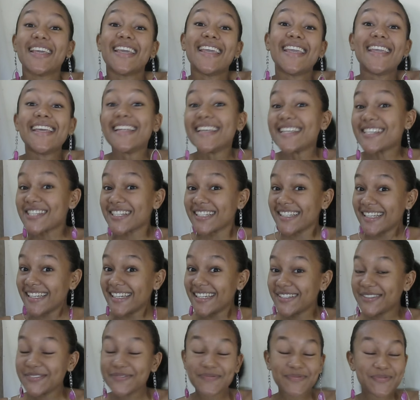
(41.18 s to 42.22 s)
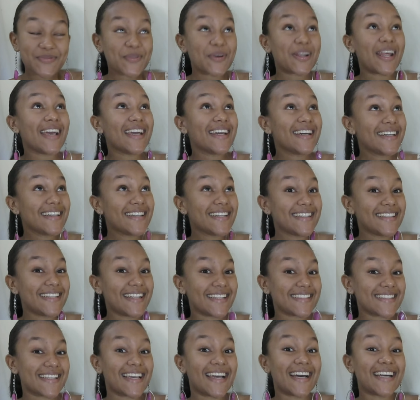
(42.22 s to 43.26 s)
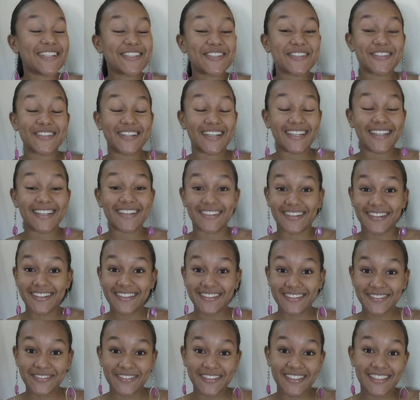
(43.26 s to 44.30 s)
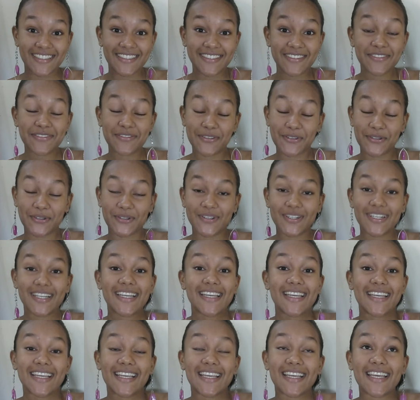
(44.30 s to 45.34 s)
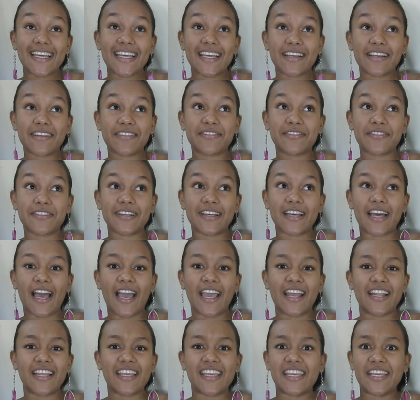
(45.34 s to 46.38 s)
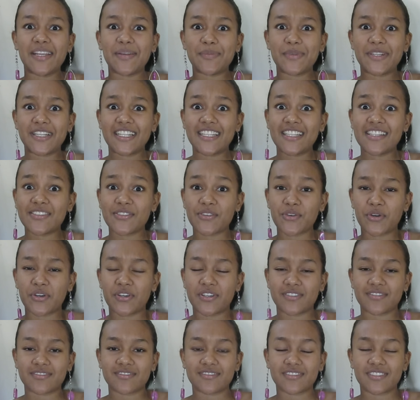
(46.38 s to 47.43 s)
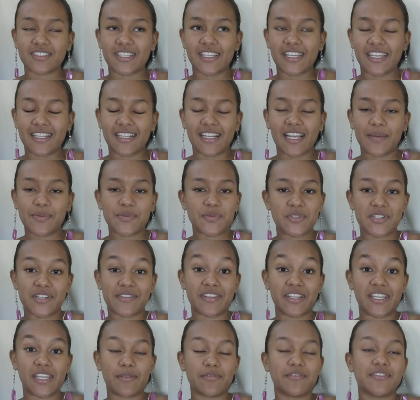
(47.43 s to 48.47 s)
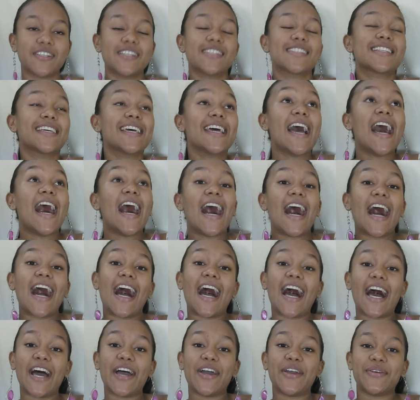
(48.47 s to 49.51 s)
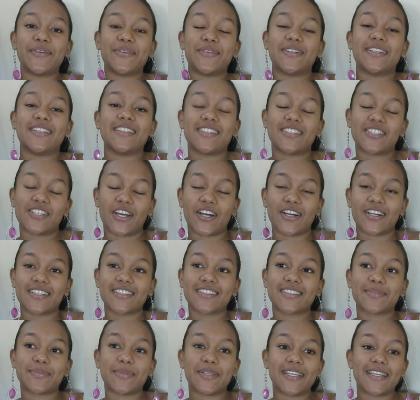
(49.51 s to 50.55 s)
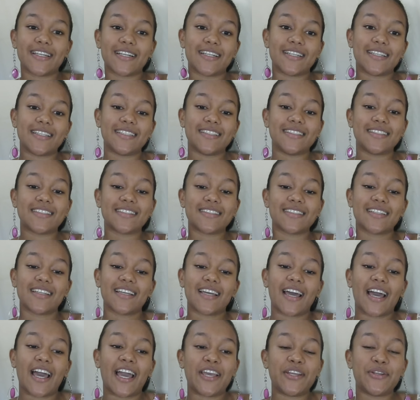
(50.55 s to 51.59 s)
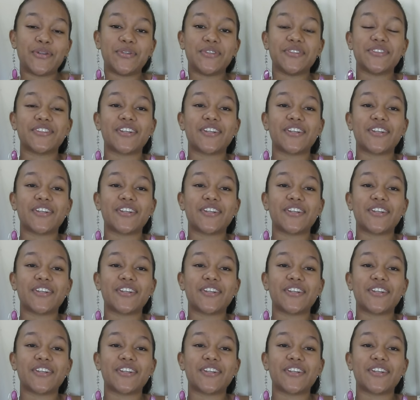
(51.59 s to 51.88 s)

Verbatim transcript: Initially, when I heard that I had to run around the field for, for either 8 minutes or 8 laps, whichever came first, I was shocked because I don't